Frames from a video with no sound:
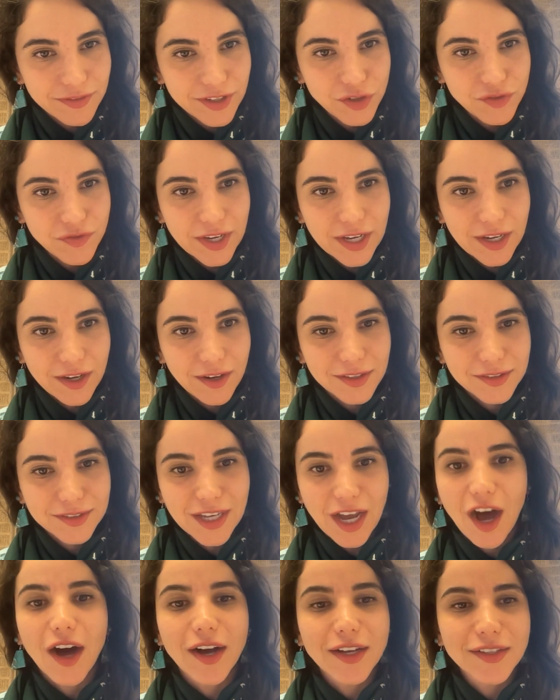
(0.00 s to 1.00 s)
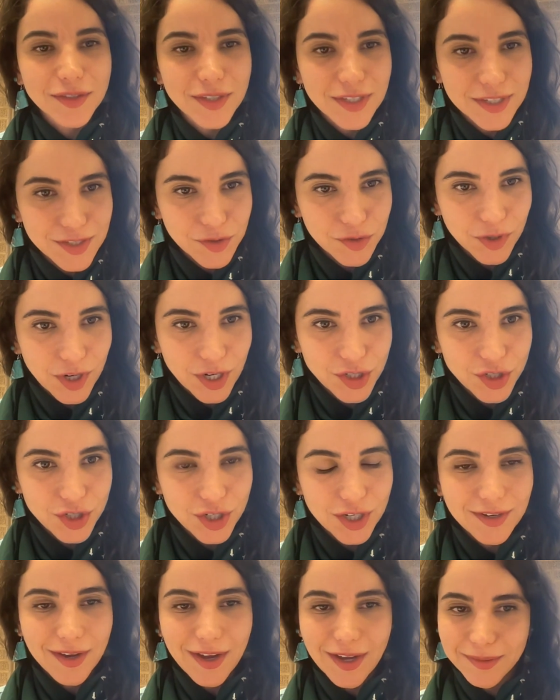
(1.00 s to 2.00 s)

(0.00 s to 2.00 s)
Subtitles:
which we call the anti-structure.